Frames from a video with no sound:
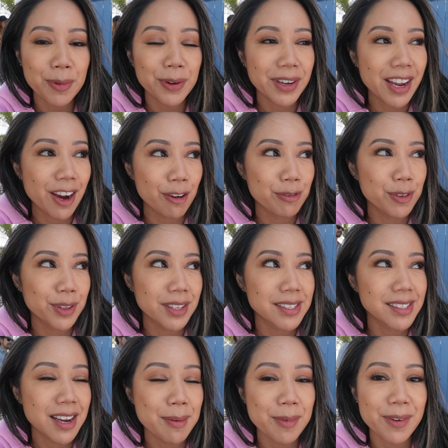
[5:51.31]
more careful
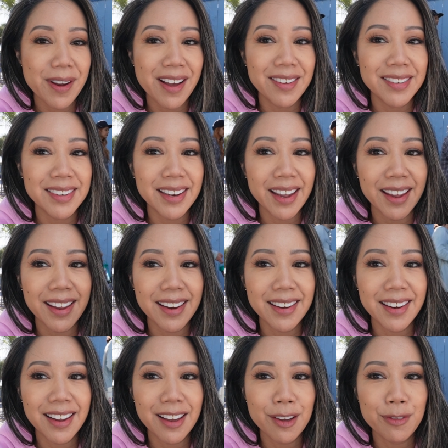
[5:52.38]
this time around
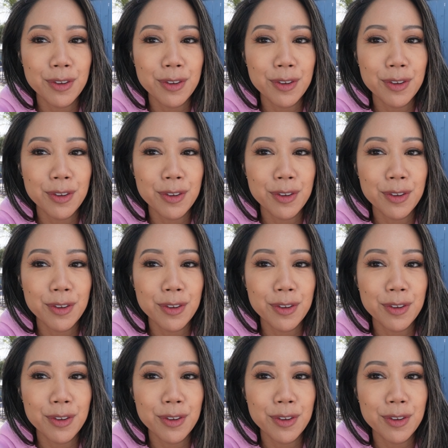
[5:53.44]
and uh,